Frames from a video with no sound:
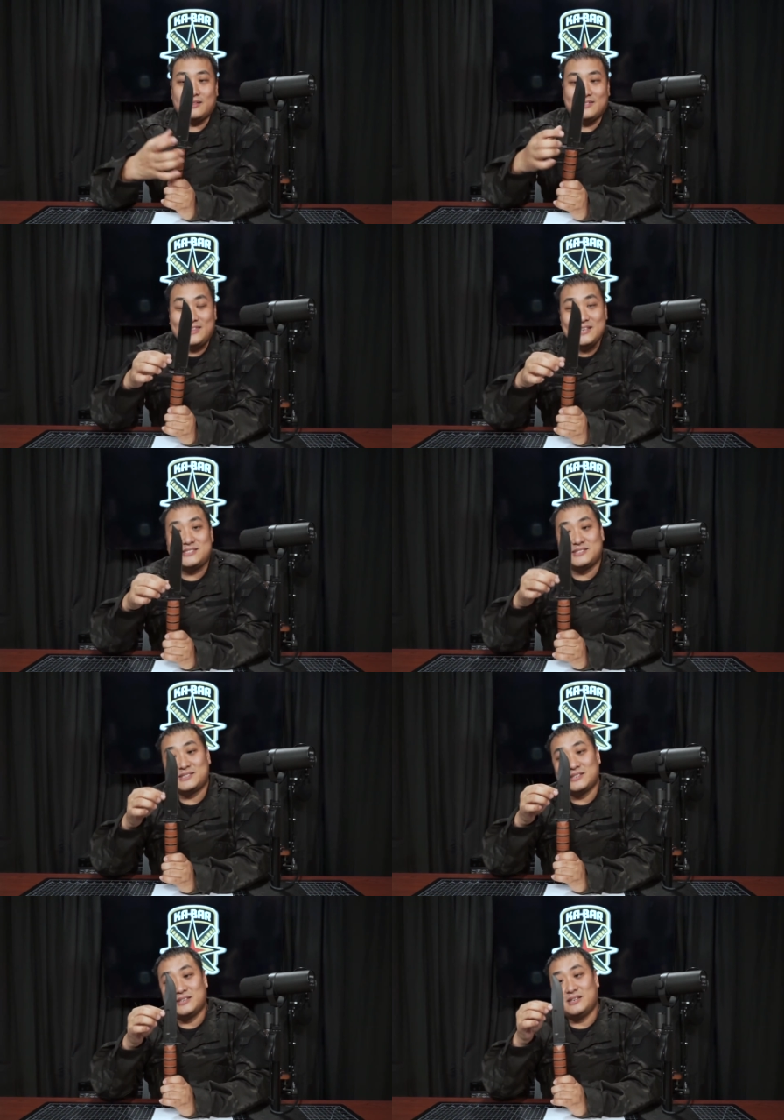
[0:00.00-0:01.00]
This
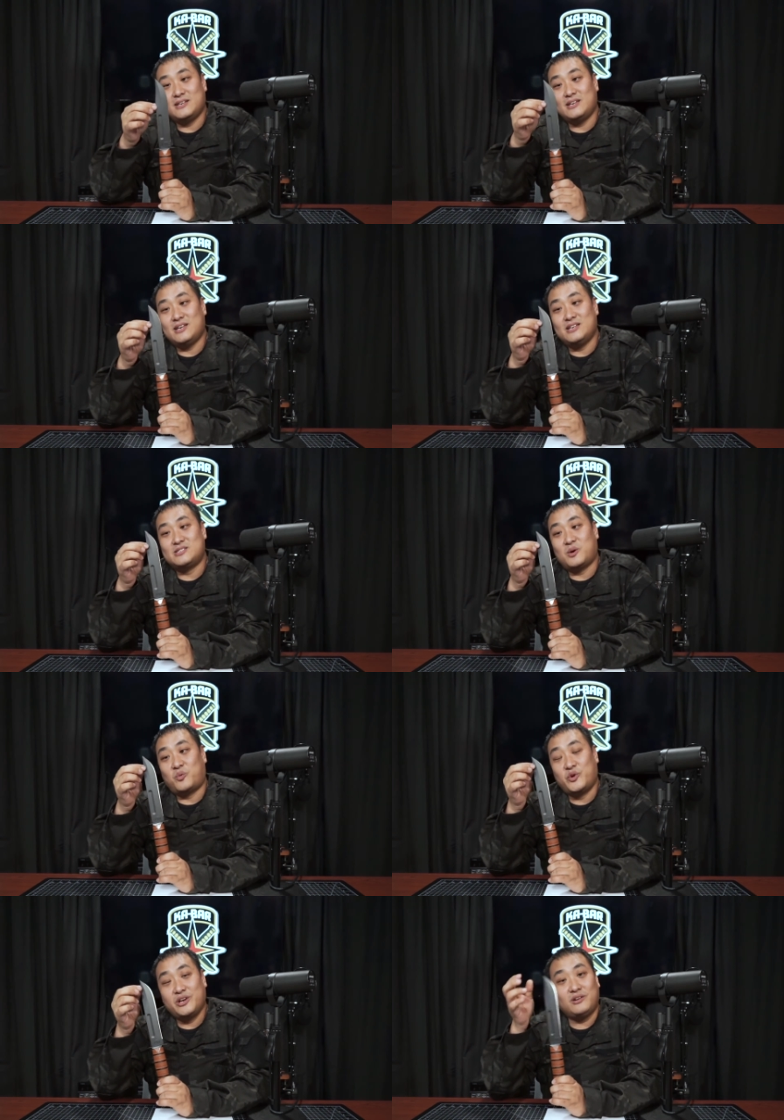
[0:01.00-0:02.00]
is the
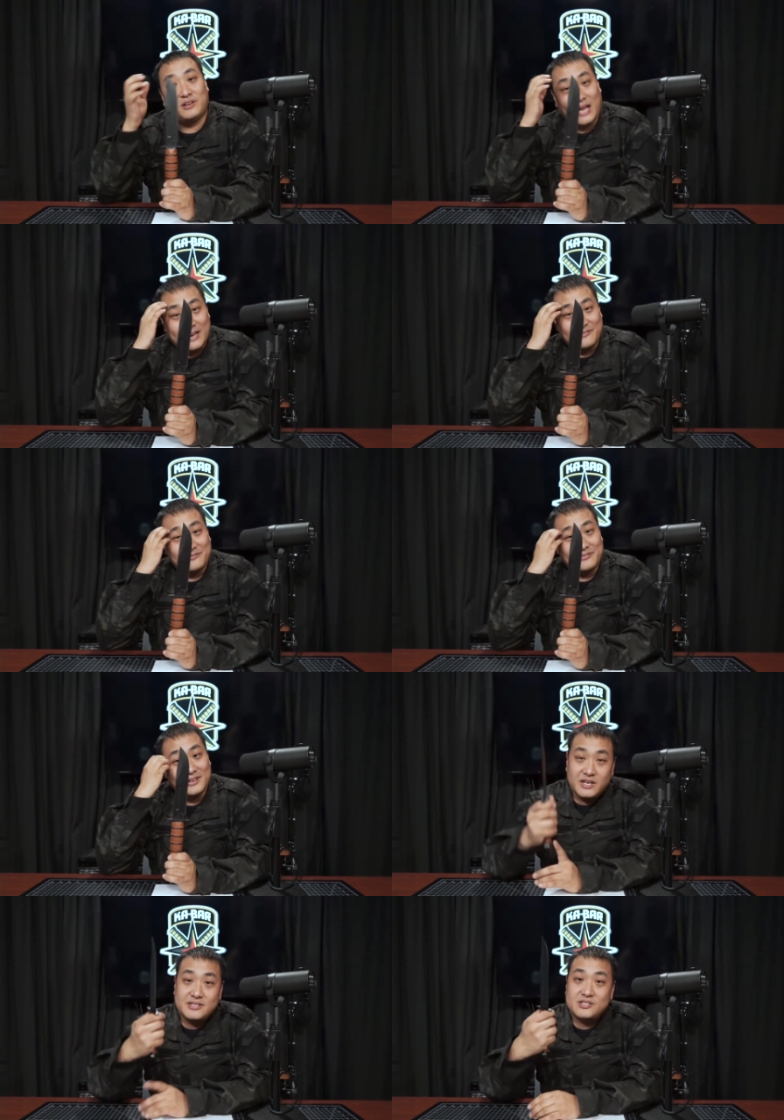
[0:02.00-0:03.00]
real life.
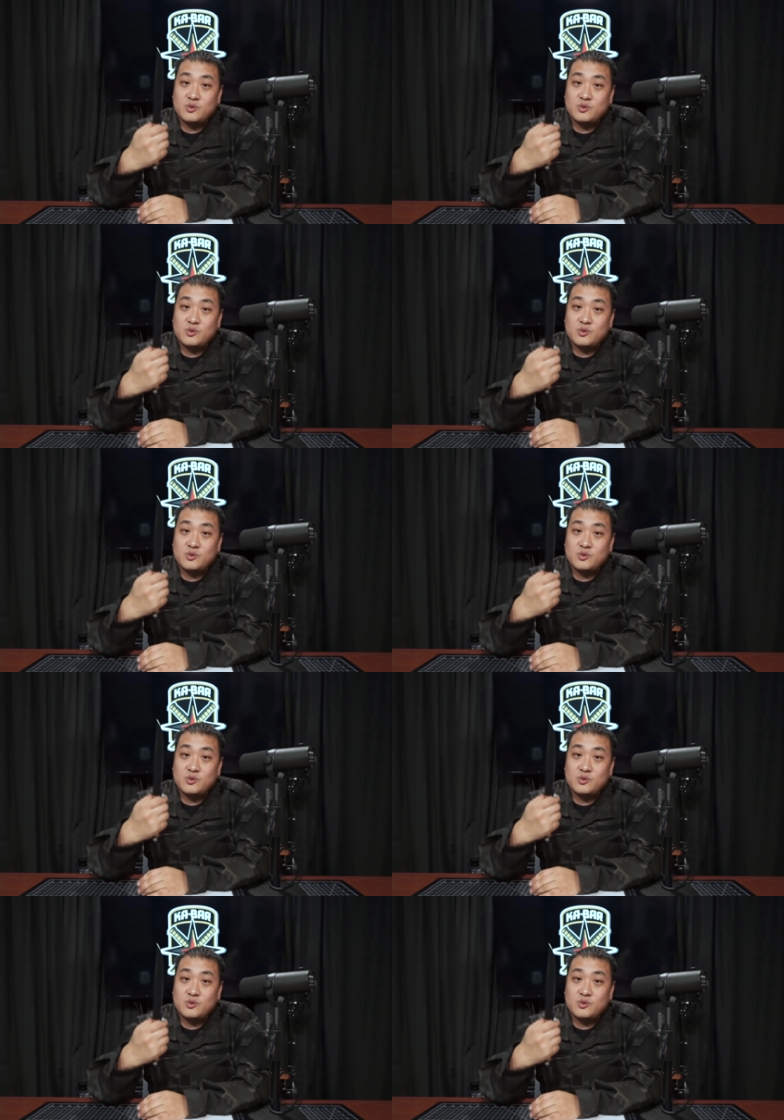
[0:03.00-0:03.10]
It's